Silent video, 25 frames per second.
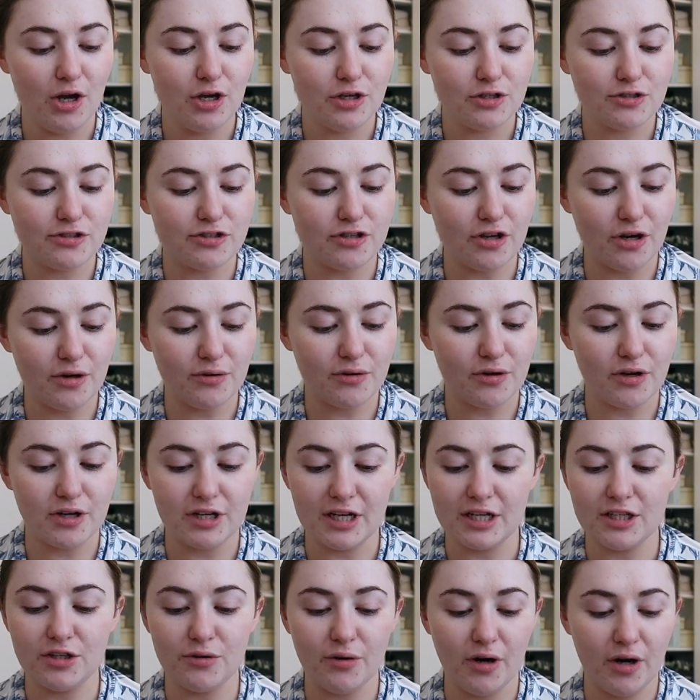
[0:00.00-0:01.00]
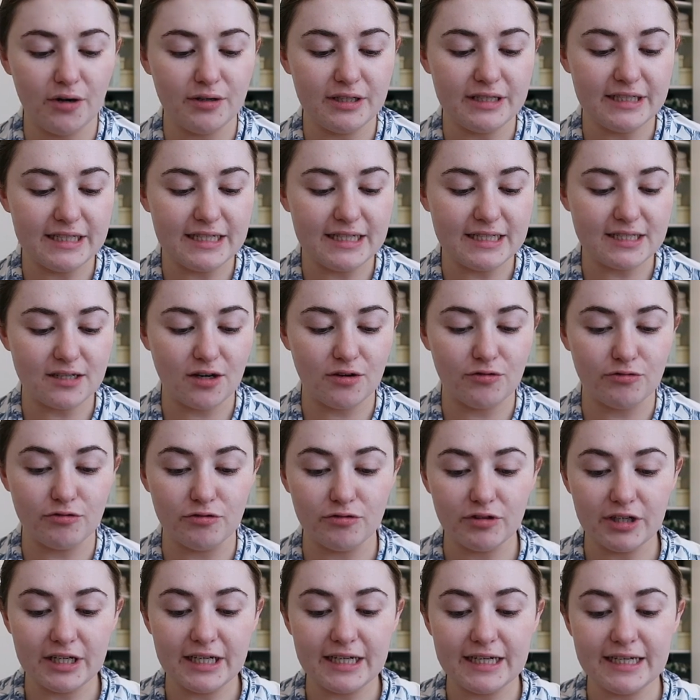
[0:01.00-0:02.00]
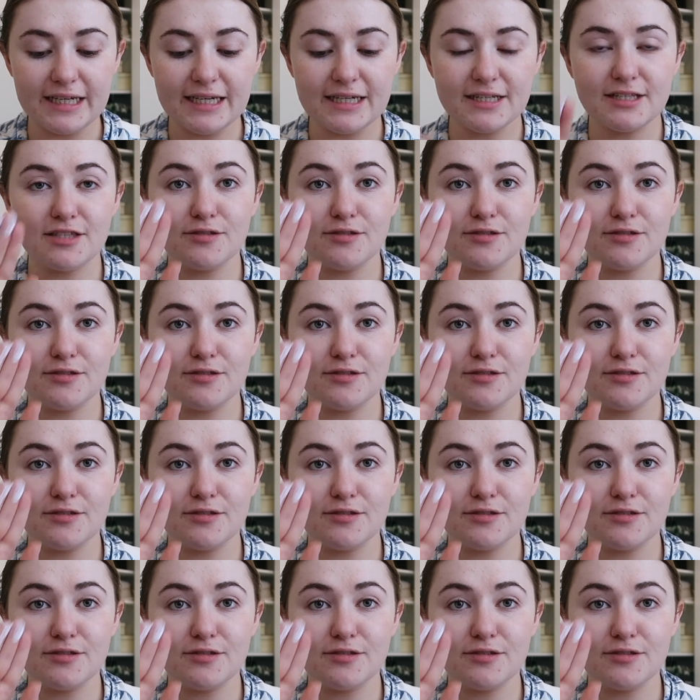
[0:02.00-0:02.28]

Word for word: so good and you only need a really